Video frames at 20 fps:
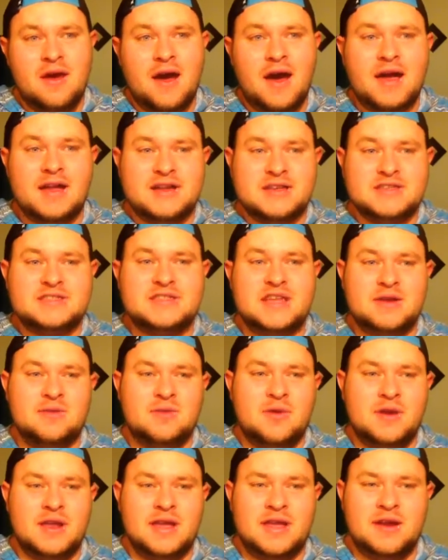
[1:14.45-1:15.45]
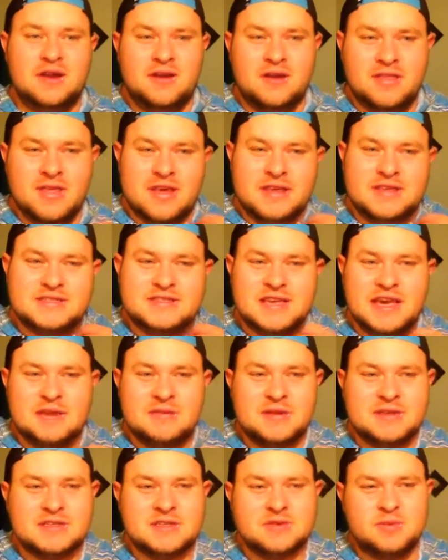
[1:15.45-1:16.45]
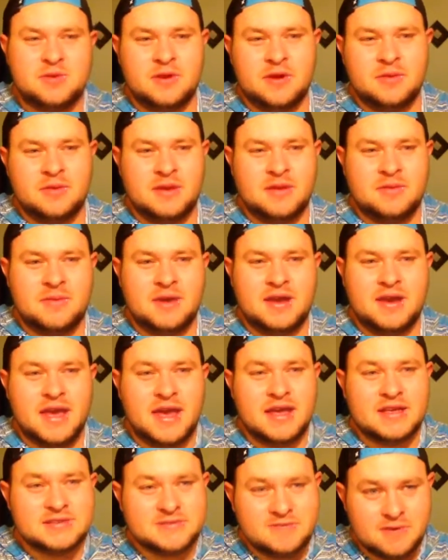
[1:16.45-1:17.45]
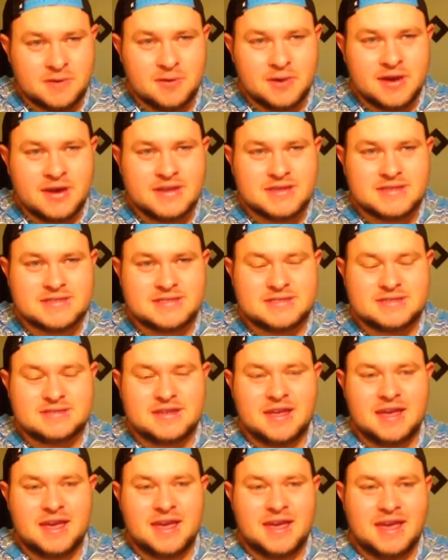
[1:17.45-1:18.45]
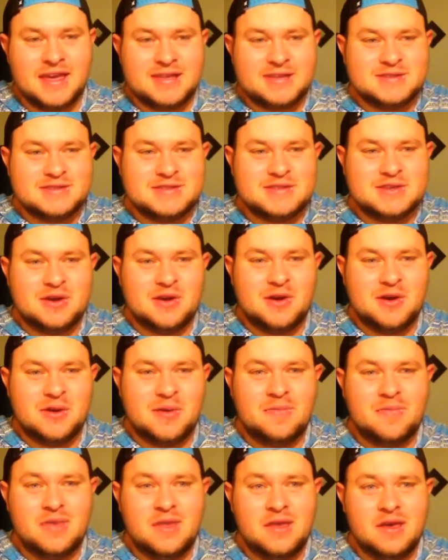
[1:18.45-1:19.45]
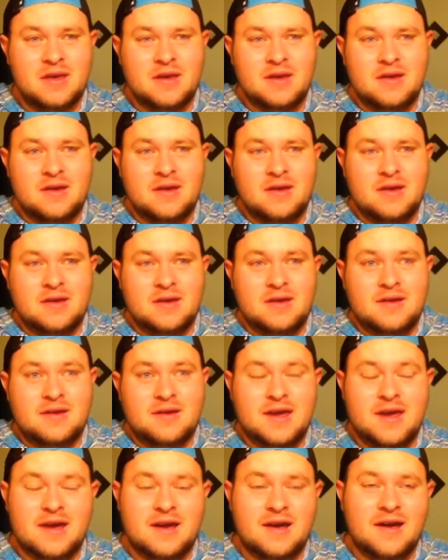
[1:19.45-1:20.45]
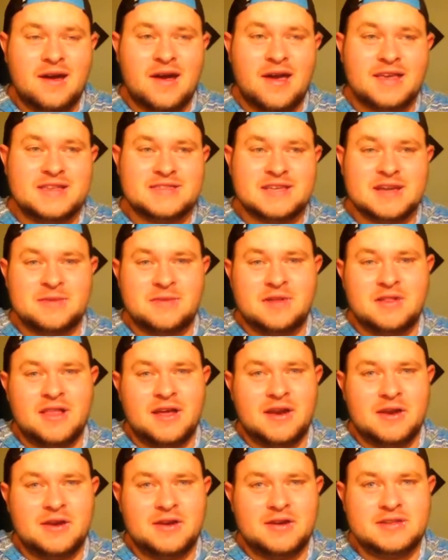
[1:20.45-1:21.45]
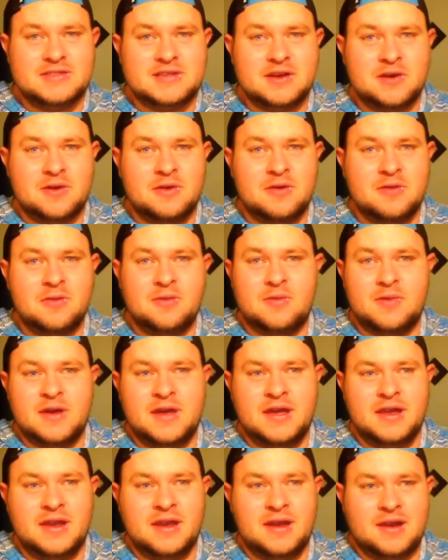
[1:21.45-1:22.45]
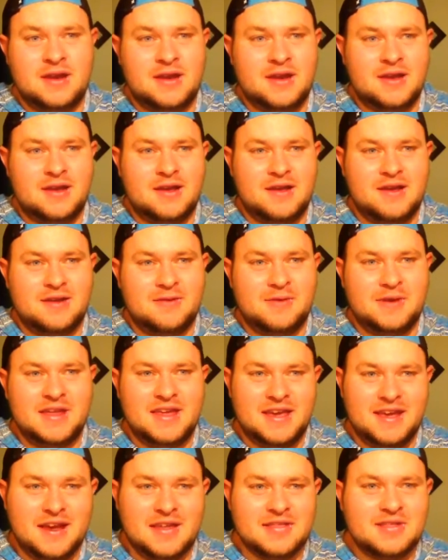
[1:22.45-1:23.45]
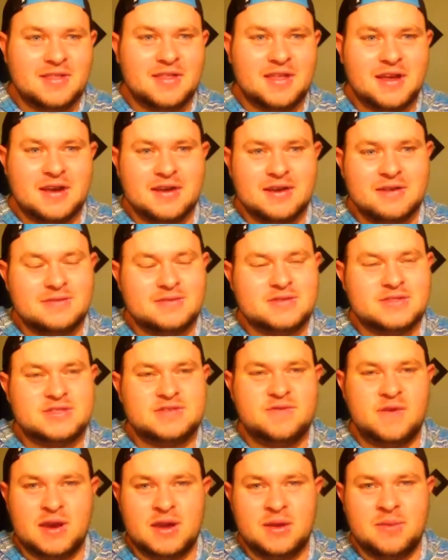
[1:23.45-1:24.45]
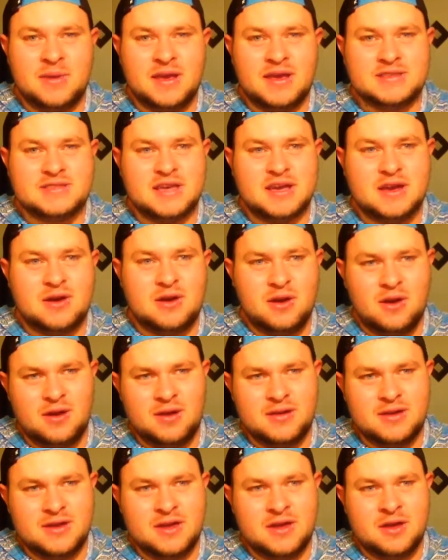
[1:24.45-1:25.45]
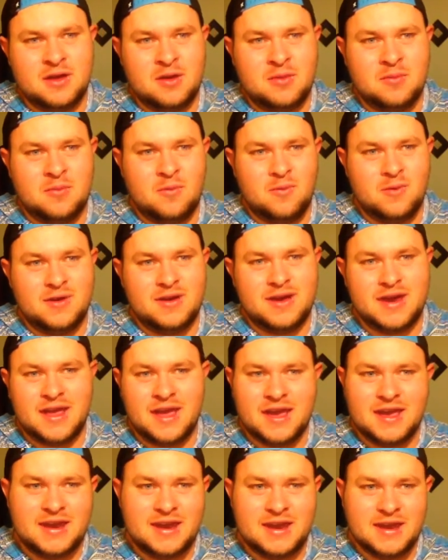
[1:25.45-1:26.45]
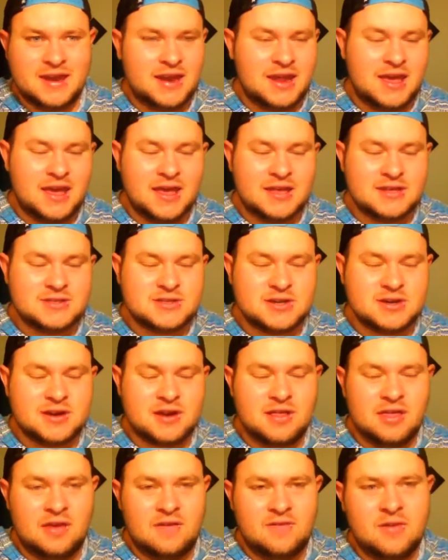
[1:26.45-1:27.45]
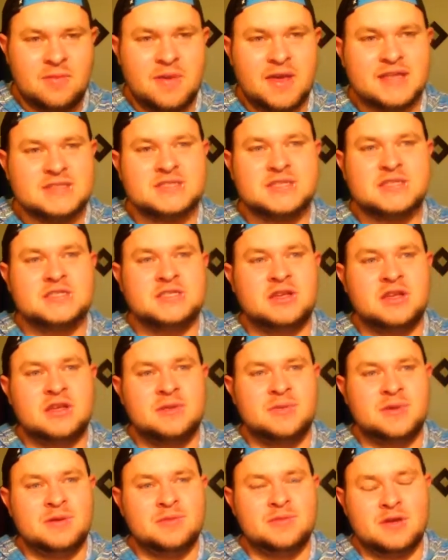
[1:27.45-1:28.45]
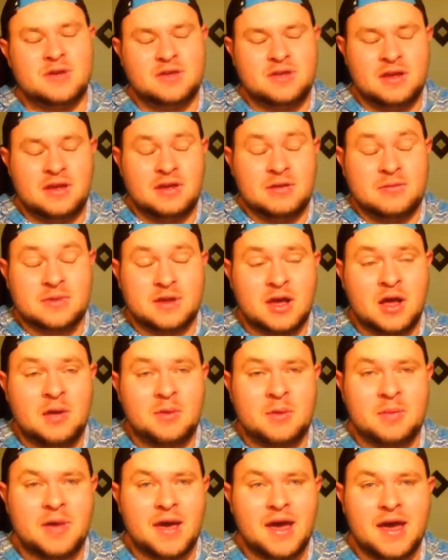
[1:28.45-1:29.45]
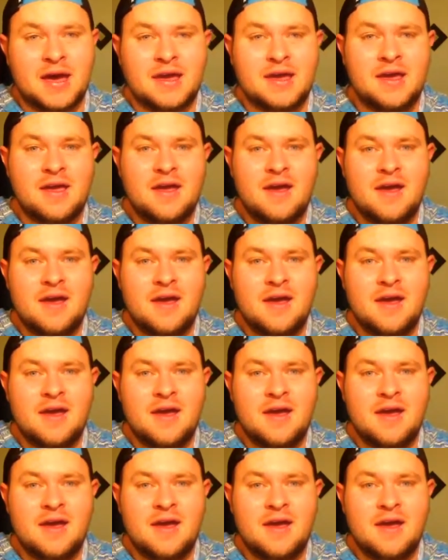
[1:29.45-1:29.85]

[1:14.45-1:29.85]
I just didn't want to hear that same disappointment in my dad's voice. And so, yeah, I sent him a letter. So when he got the letter, it was just funny because I called him one day and he didn't answer, and I left a message telling him to call me back.